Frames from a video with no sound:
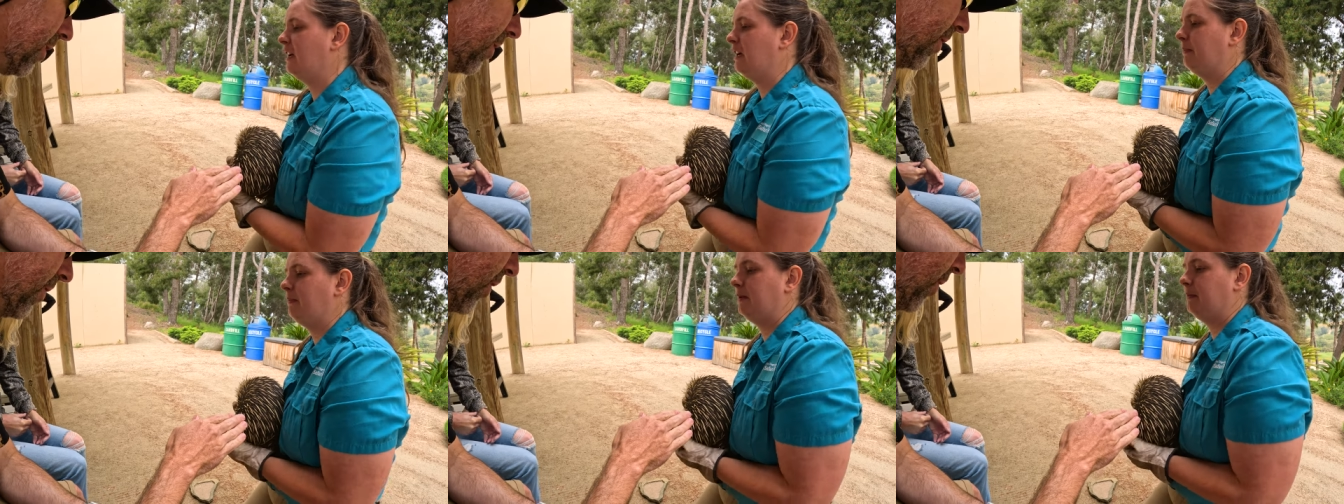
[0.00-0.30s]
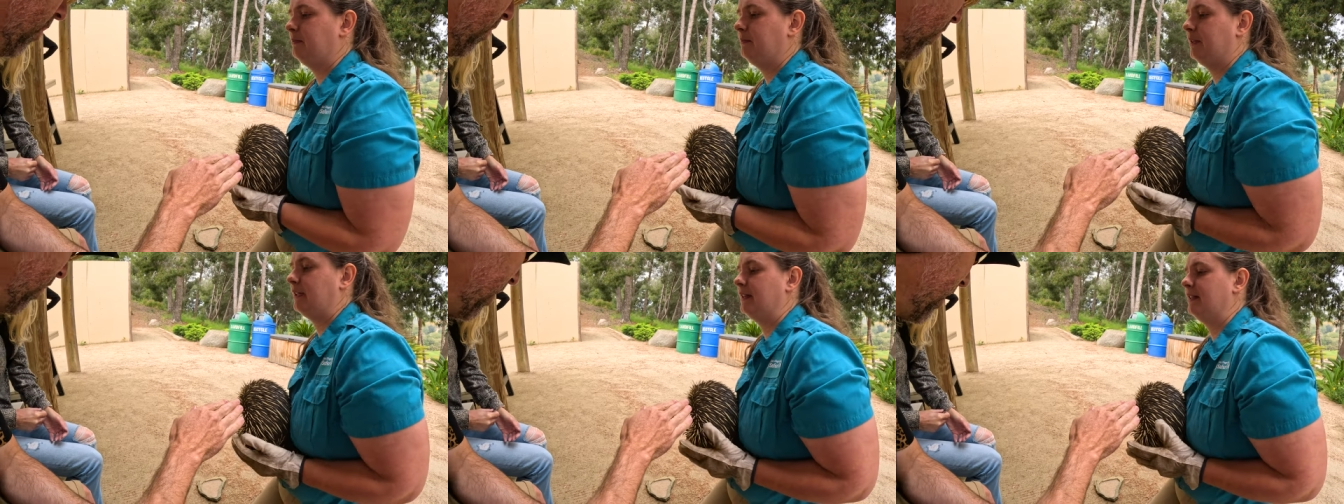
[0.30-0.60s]
help him.
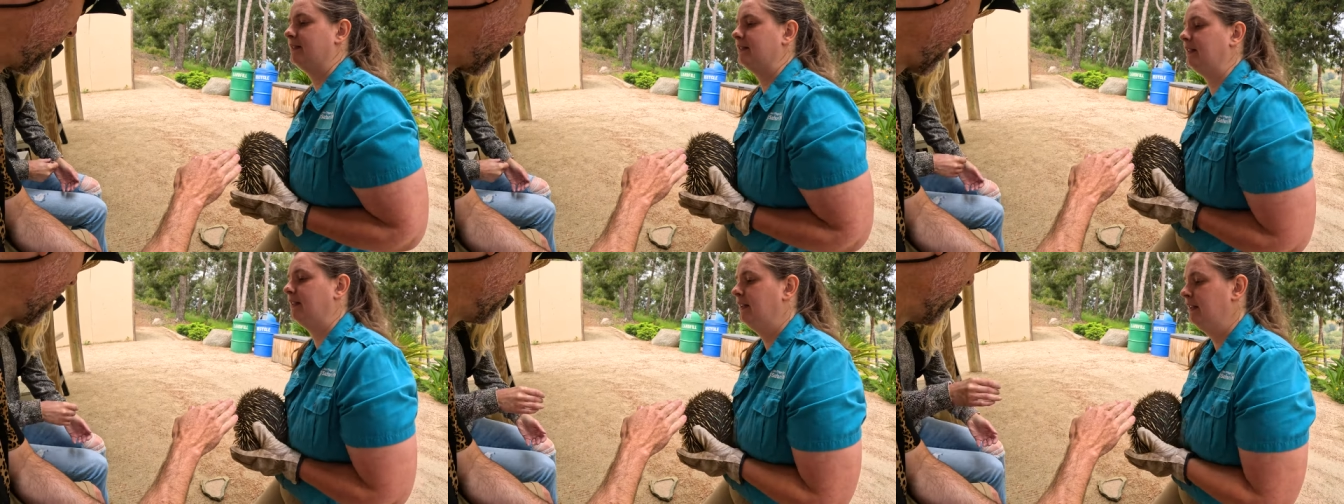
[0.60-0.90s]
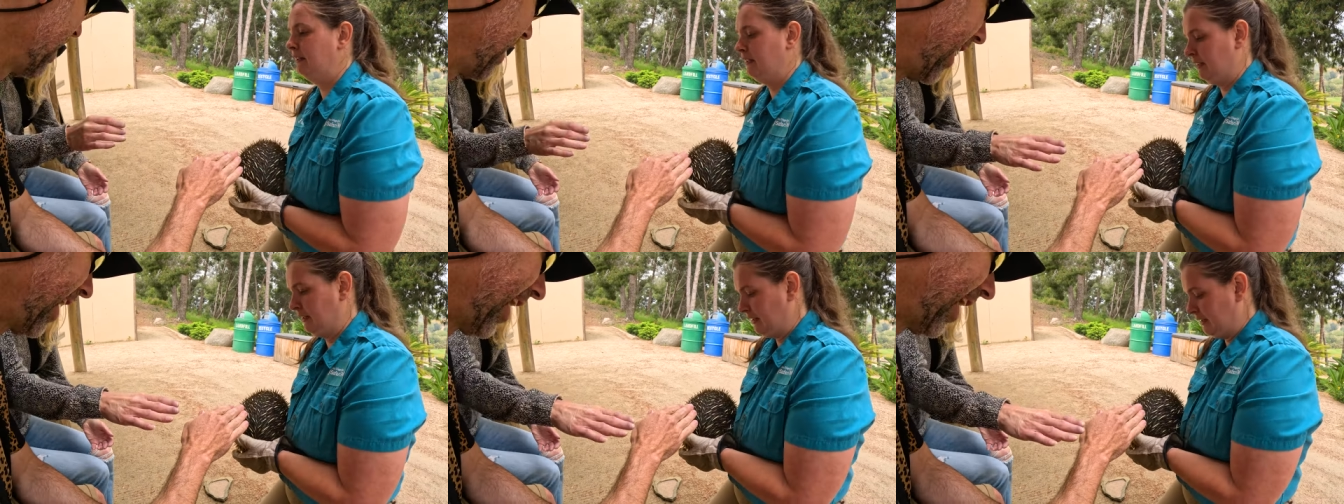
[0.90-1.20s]
You put guide
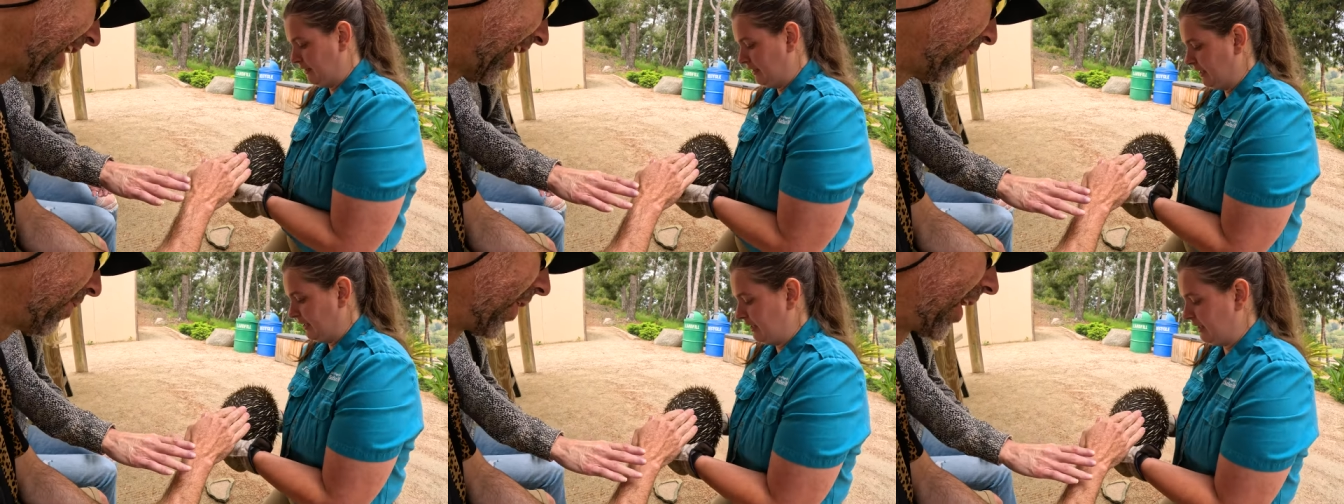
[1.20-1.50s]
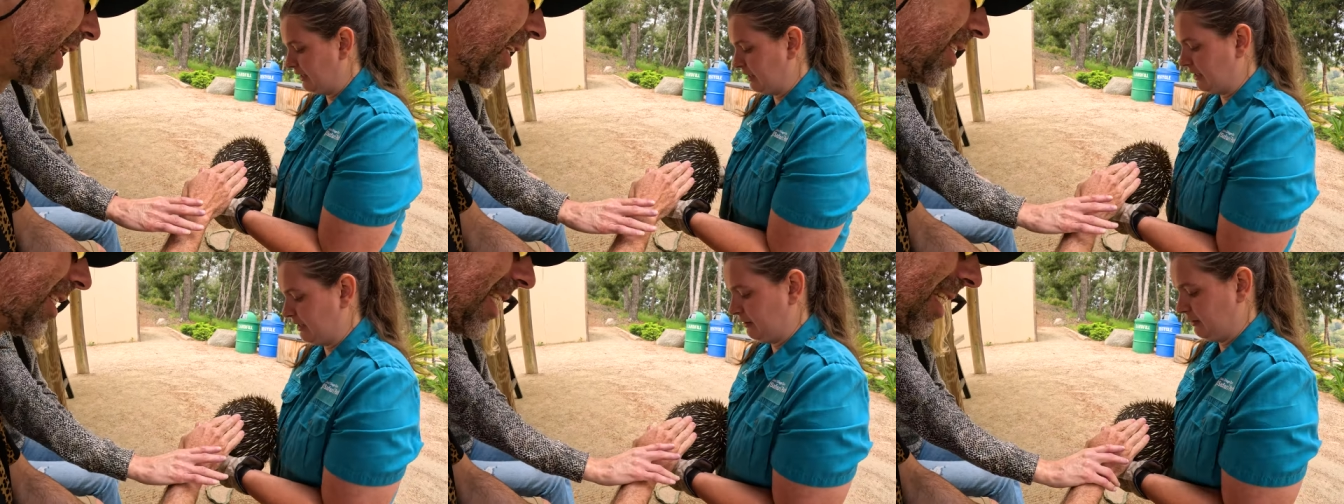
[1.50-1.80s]
my hand. I don't want
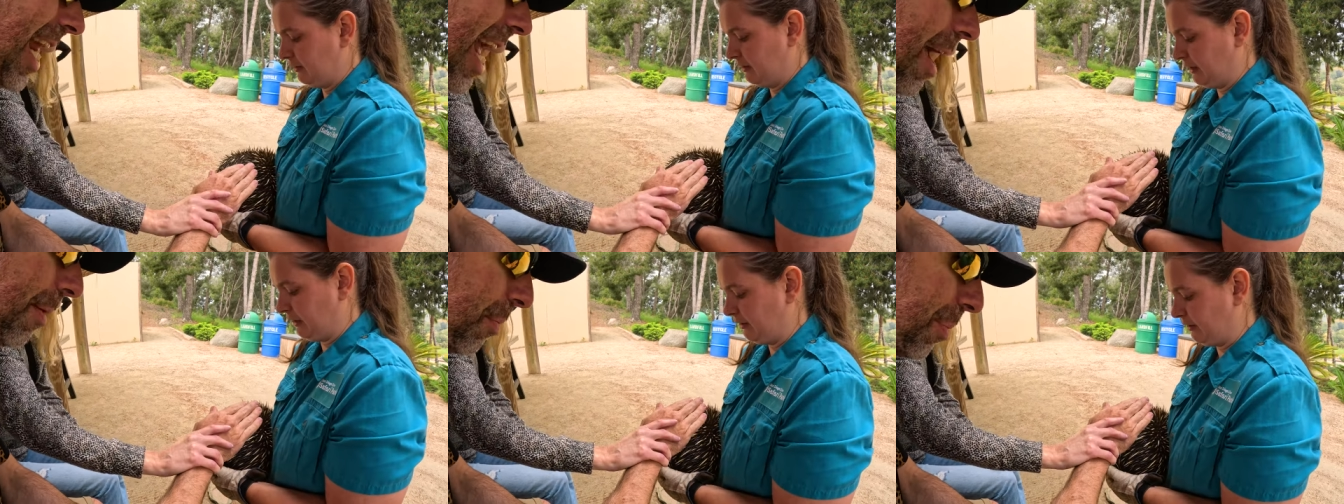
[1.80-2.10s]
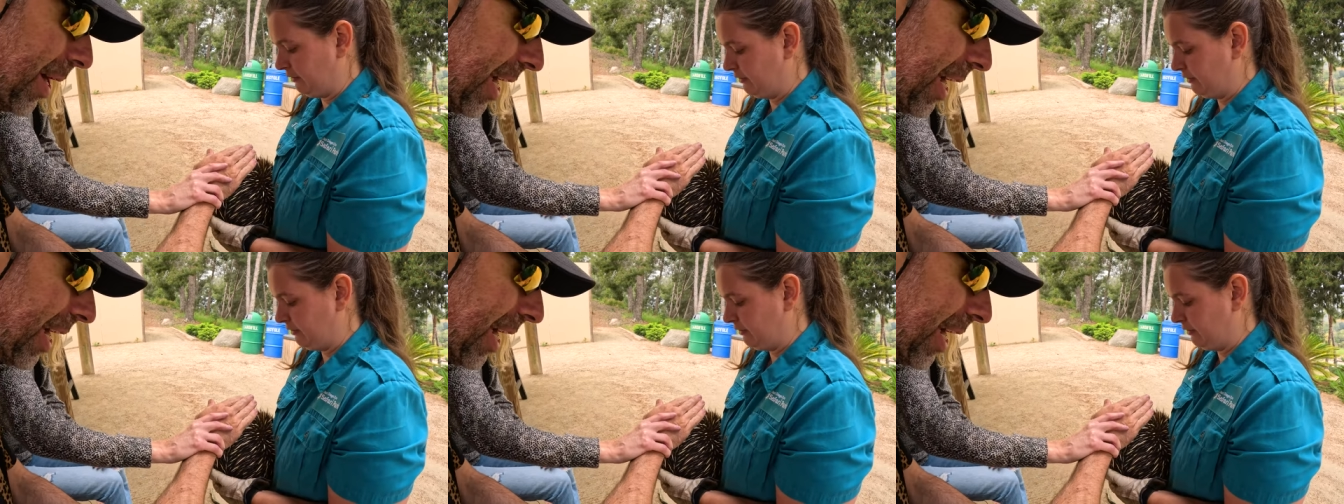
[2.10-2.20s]
to get stabbed